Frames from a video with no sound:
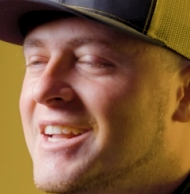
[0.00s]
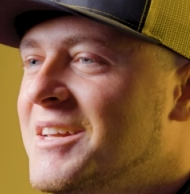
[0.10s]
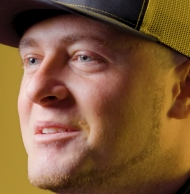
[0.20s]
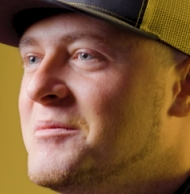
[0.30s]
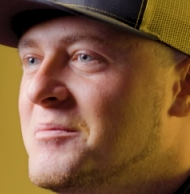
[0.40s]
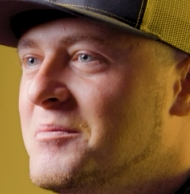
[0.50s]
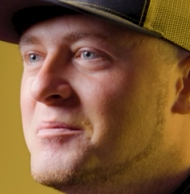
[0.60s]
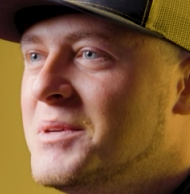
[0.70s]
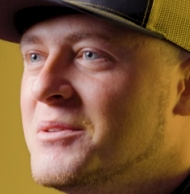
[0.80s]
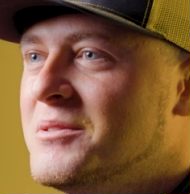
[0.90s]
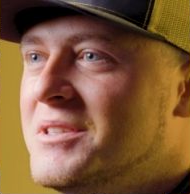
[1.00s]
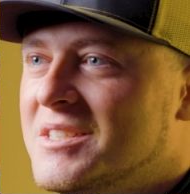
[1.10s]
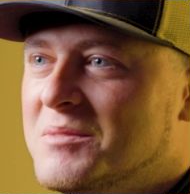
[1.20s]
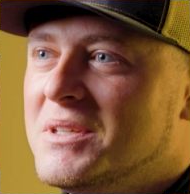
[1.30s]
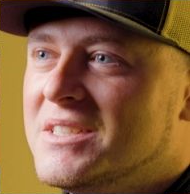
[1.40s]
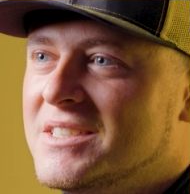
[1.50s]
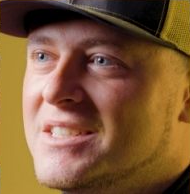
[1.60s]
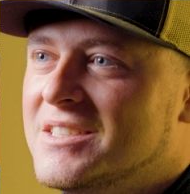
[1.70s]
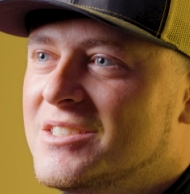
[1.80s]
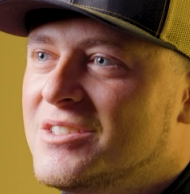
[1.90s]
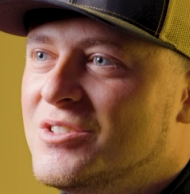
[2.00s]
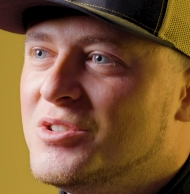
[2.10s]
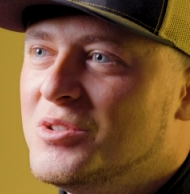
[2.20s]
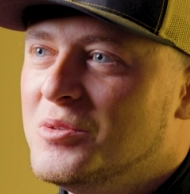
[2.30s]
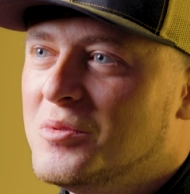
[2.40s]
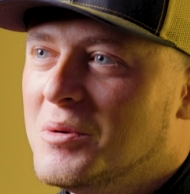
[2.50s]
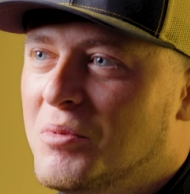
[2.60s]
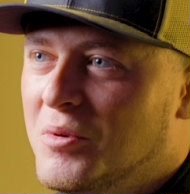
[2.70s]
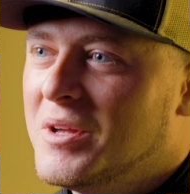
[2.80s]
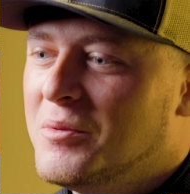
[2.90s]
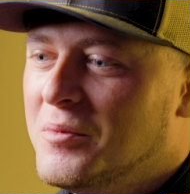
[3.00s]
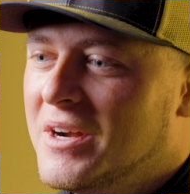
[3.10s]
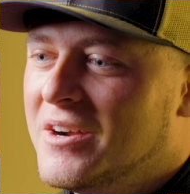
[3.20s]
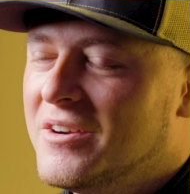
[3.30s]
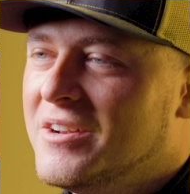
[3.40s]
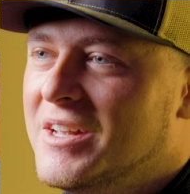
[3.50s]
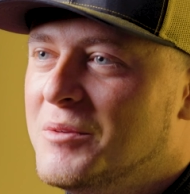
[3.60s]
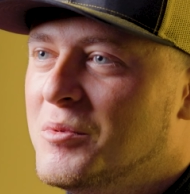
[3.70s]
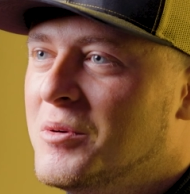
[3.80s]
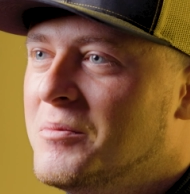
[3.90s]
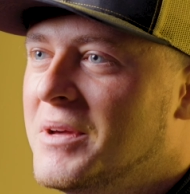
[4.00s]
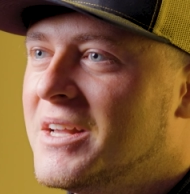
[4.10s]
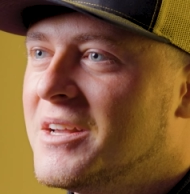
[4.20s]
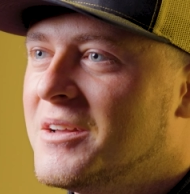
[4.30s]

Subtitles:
I can build this business to a point where it will make